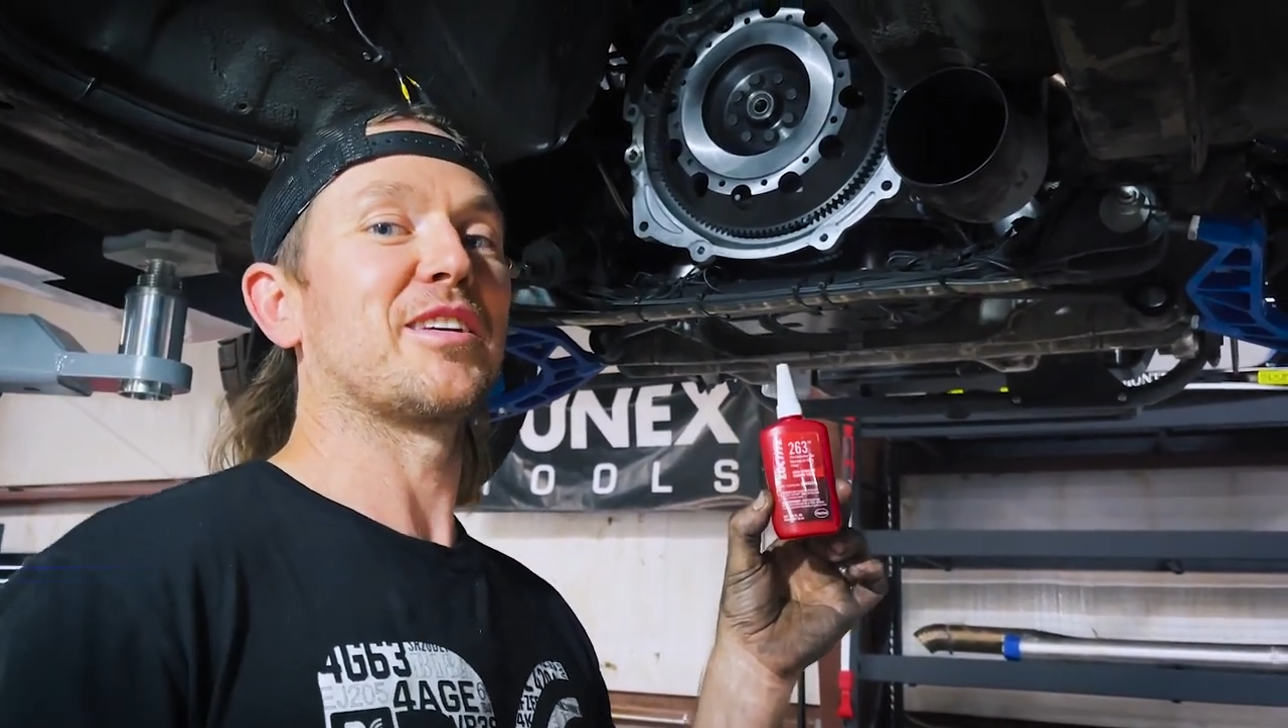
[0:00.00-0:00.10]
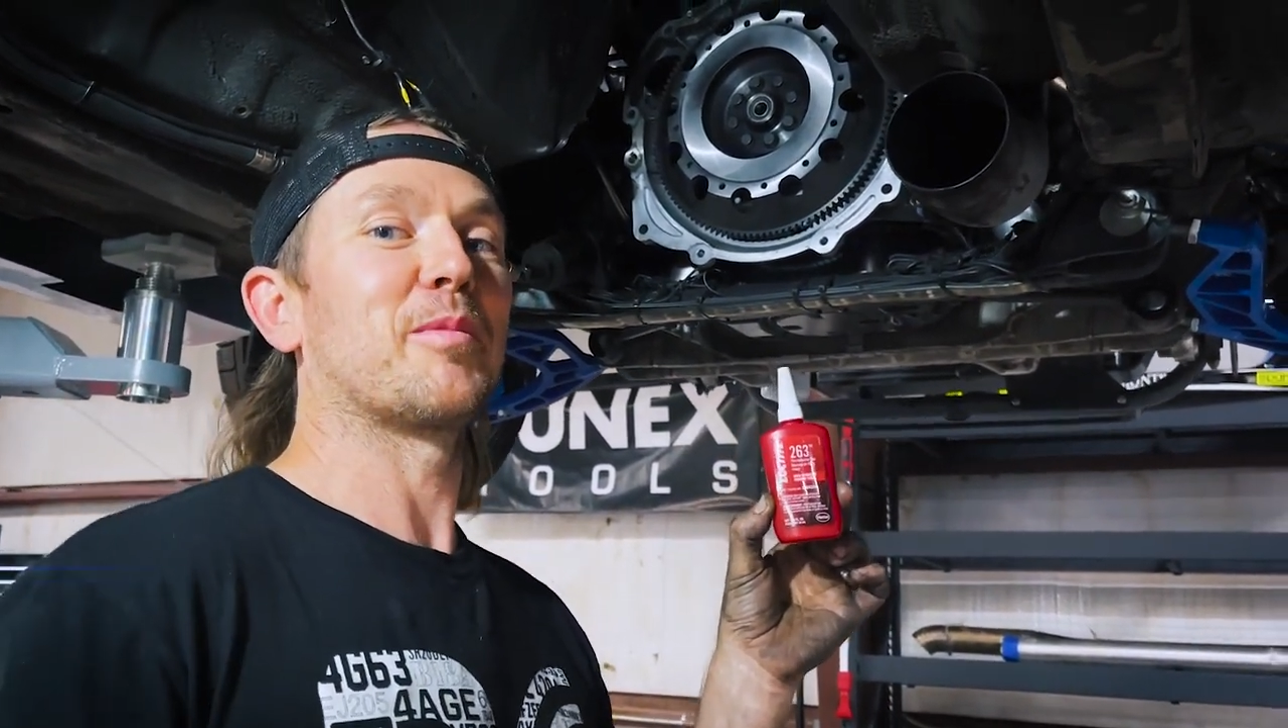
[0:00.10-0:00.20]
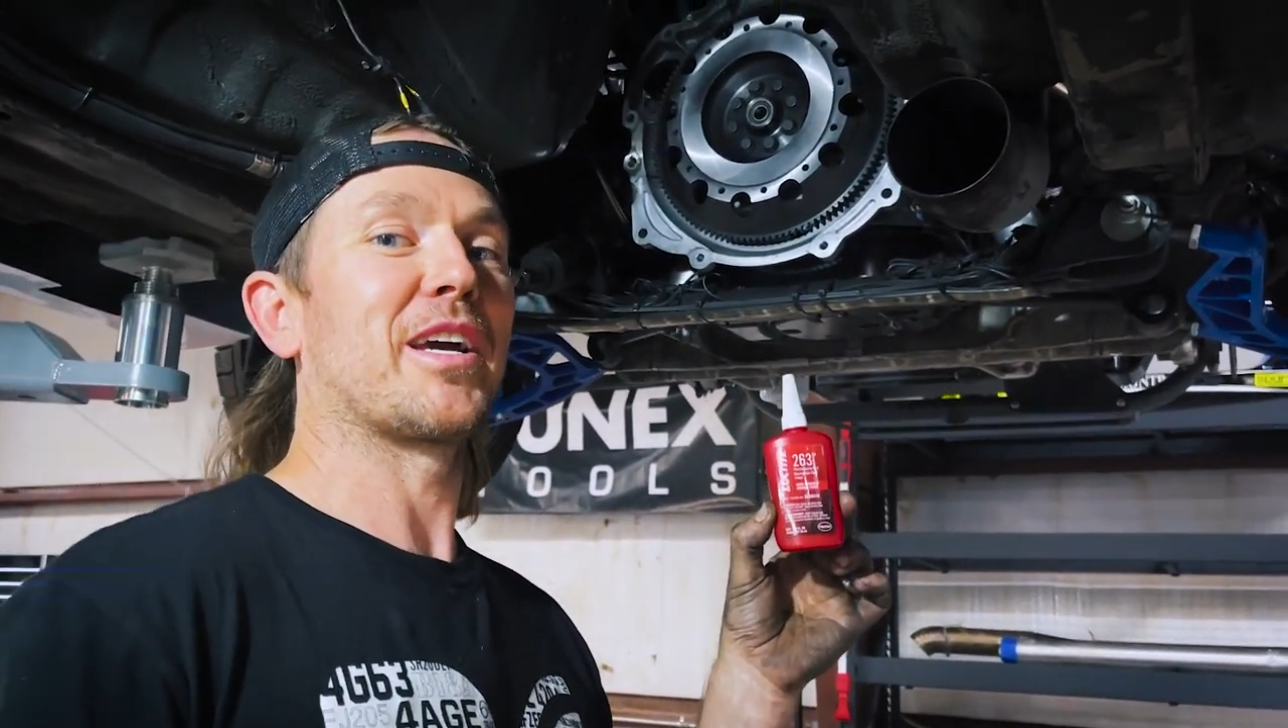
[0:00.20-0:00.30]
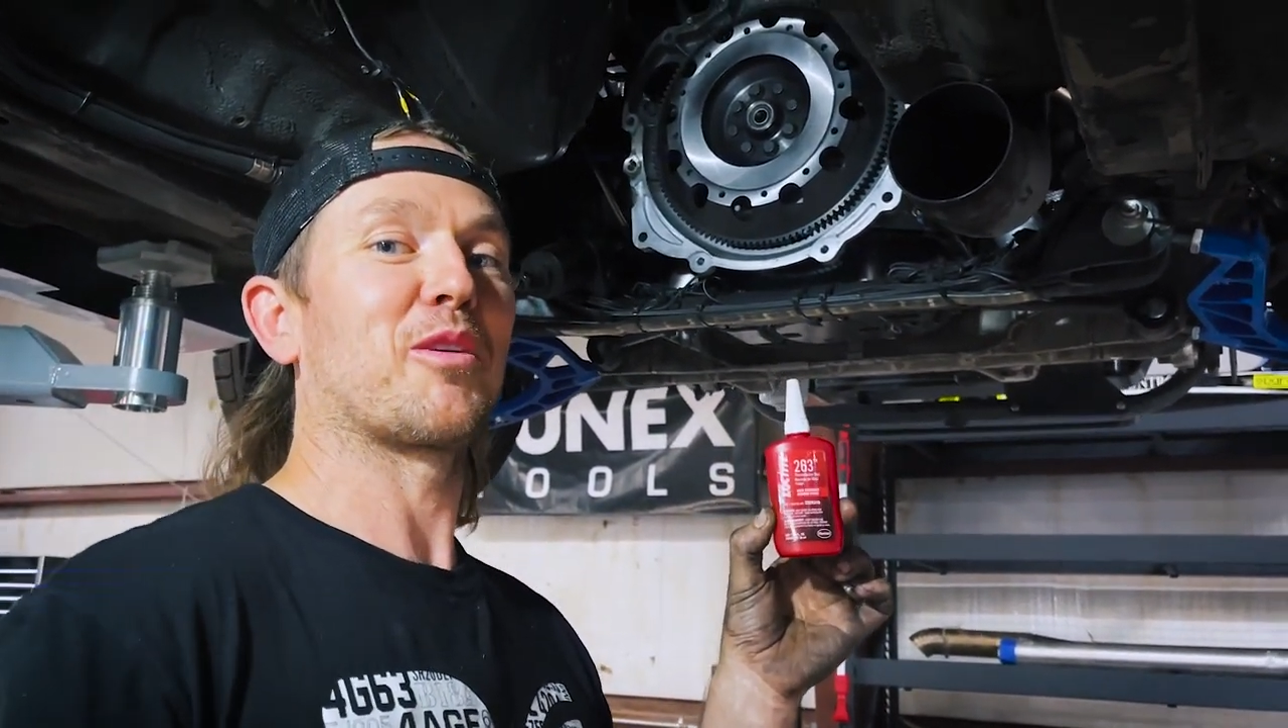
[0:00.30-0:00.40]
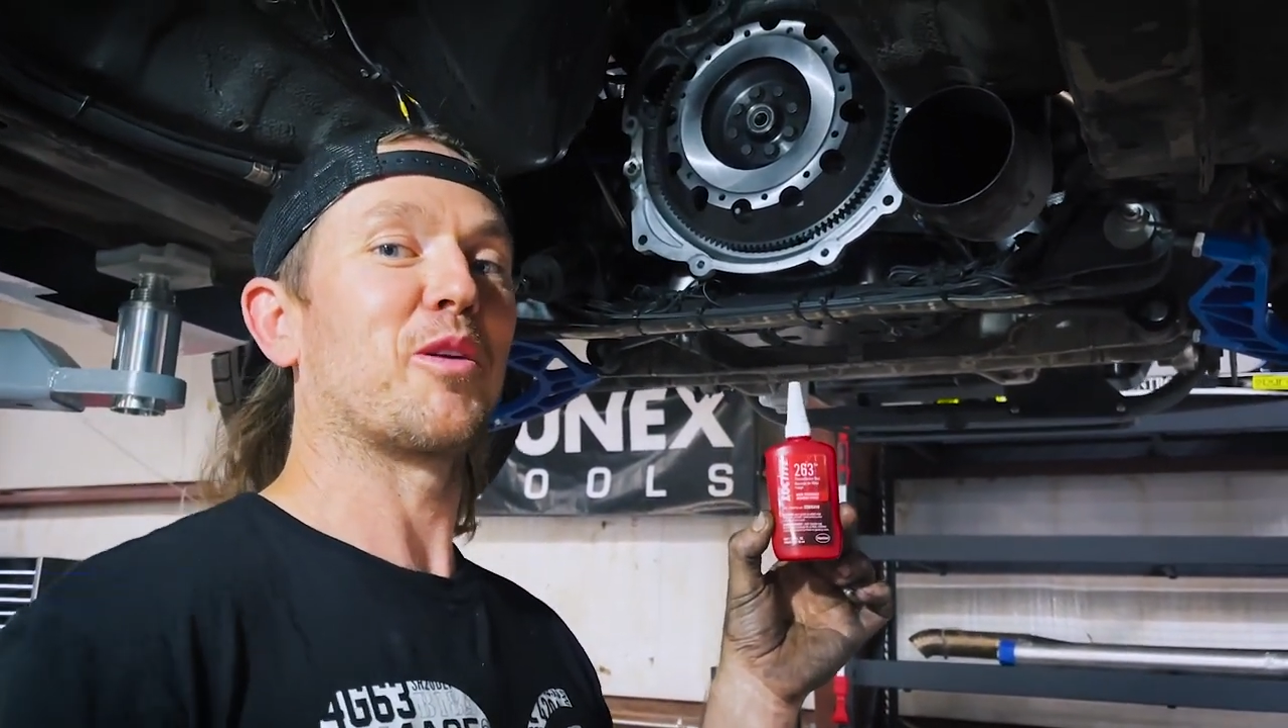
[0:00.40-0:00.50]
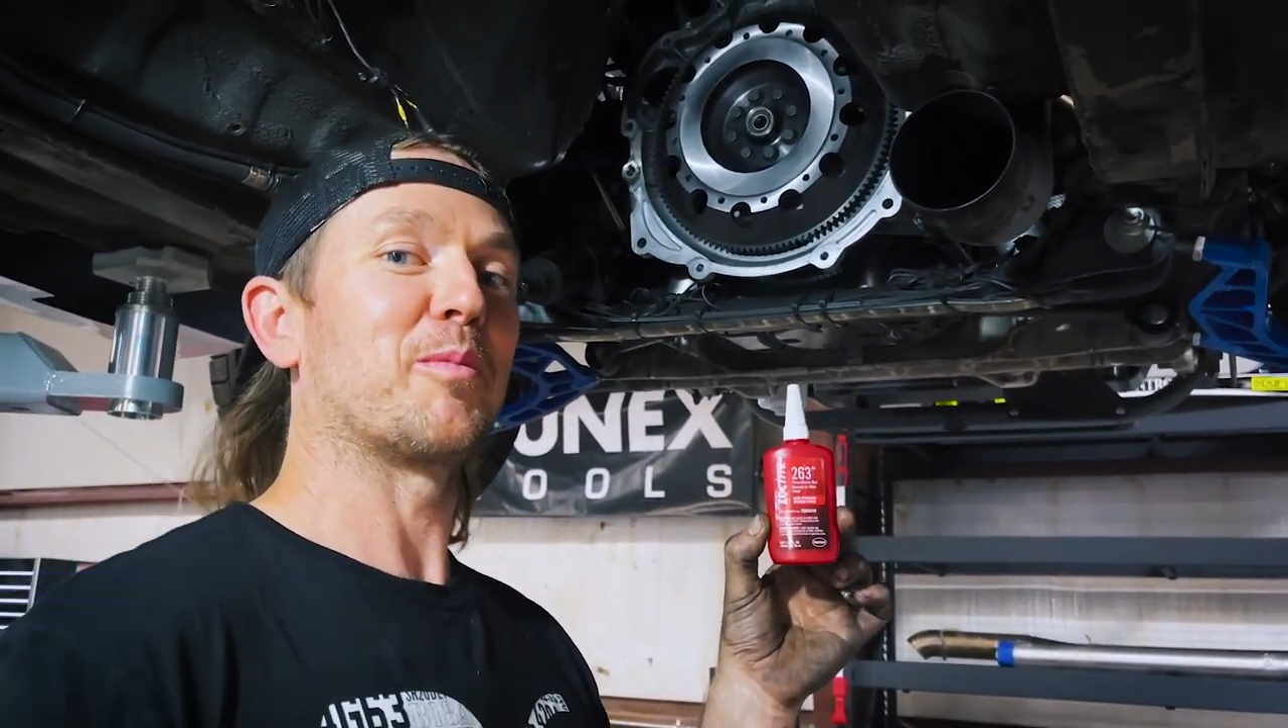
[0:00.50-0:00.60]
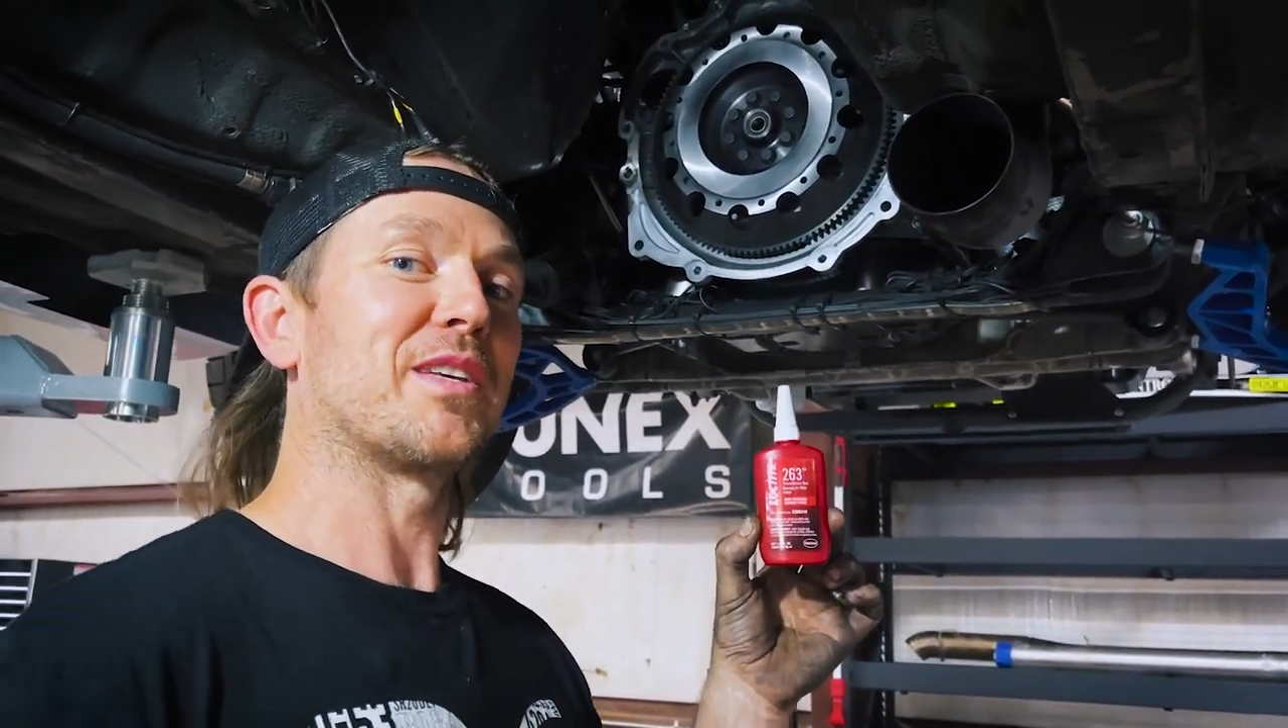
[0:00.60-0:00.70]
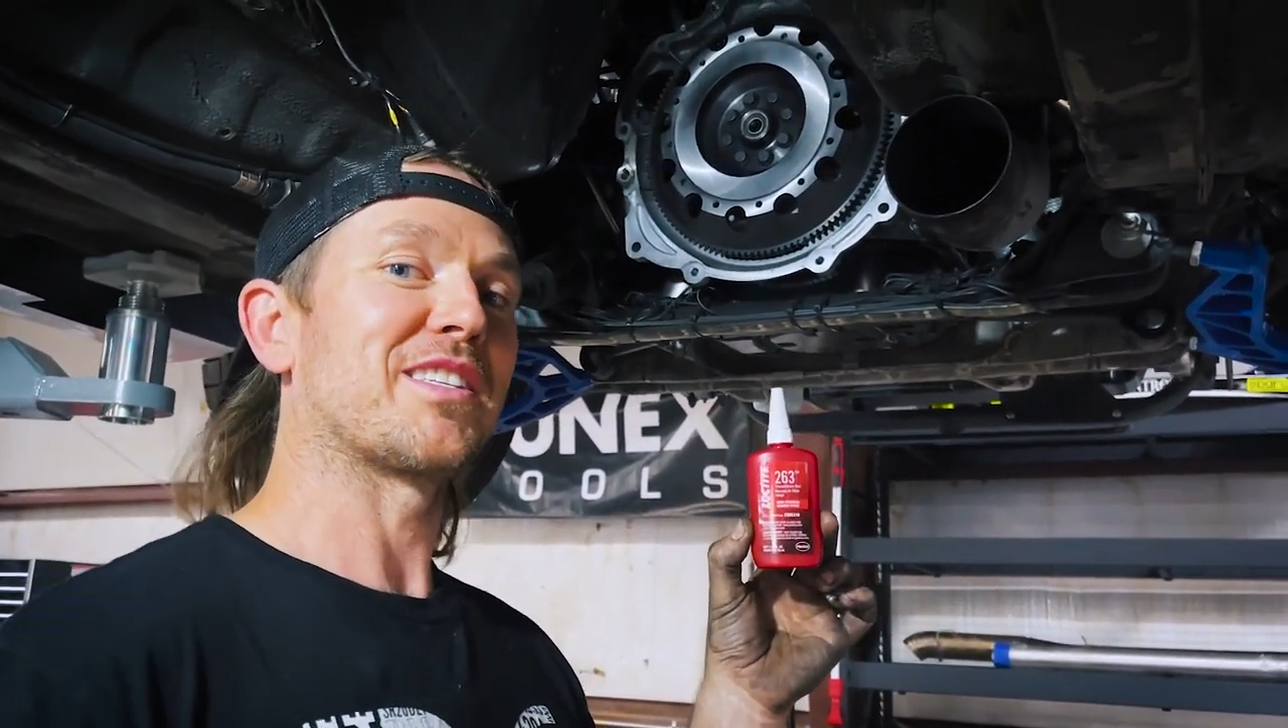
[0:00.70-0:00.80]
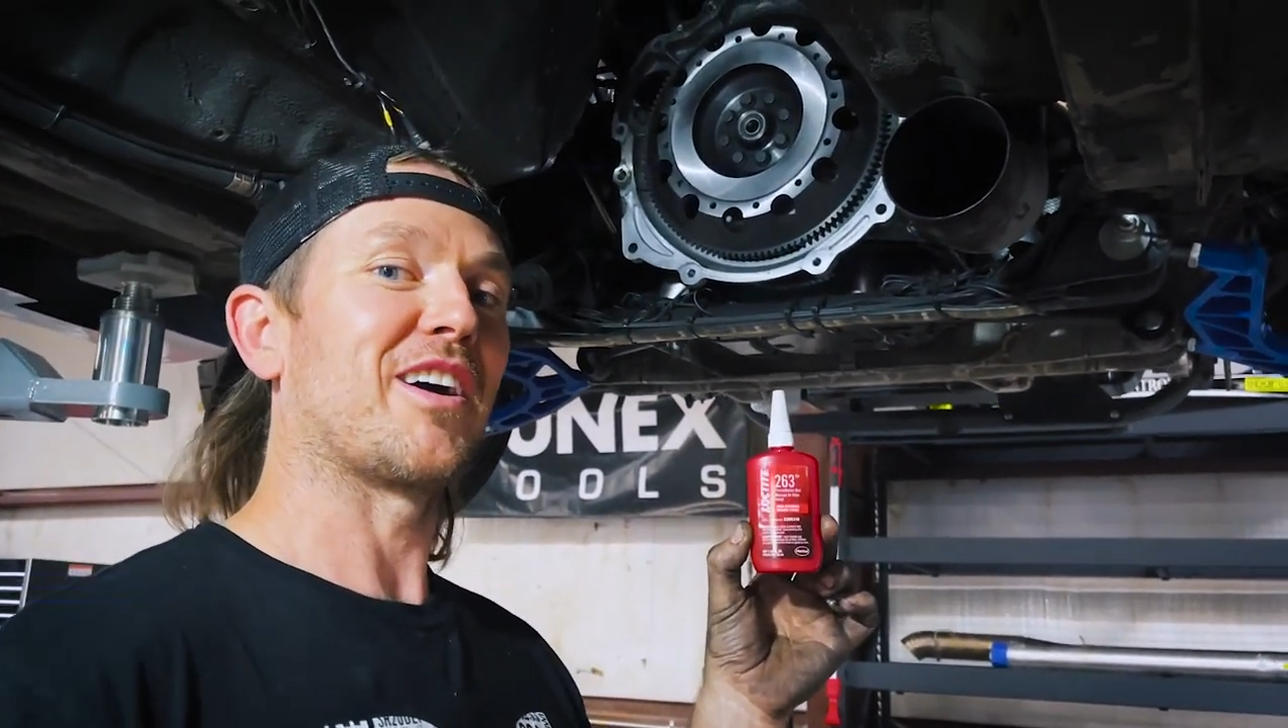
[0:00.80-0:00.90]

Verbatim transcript: my equipment's